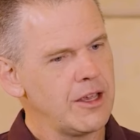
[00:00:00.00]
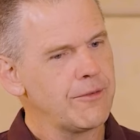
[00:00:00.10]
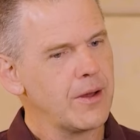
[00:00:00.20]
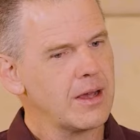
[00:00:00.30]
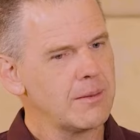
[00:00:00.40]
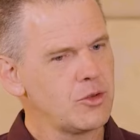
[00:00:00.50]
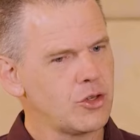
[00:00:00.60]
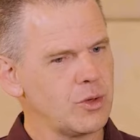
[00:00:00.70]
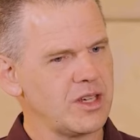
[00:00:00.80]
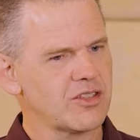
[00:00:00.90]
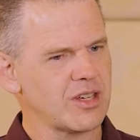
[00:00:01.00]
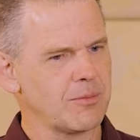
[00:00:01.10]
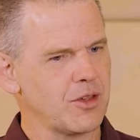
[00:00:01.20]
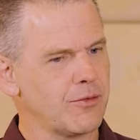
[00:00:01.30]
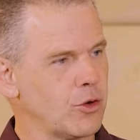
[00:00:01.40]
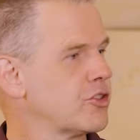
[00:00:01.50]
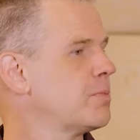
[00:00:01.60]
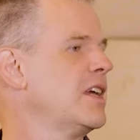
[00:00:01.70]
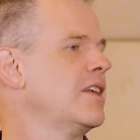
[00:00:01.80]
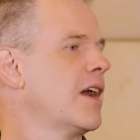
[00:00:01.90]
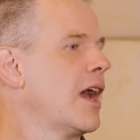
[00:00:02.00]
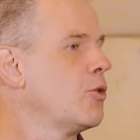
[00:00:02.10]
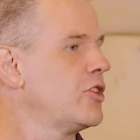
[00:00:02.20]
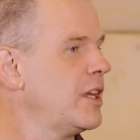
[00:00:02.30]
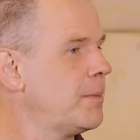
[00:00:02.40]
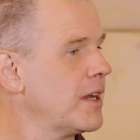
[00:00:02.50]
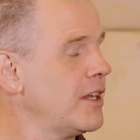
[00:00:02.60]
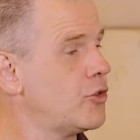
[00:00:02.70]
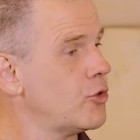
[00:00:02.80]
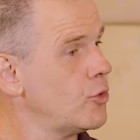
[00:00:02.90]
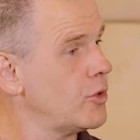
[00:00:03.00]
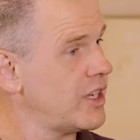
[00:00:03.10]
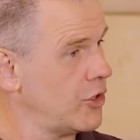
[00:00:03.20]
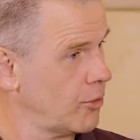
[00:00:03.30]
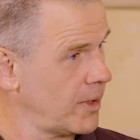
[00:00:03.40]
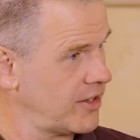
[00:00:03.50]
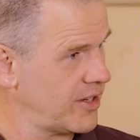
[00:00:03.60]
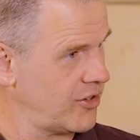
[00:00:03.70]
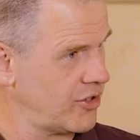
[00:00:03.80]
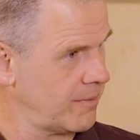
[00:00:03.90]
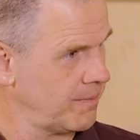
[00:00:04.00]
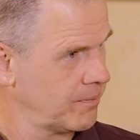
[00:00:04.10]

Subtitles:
If I'm doing something for speed, I would typically do denormalization.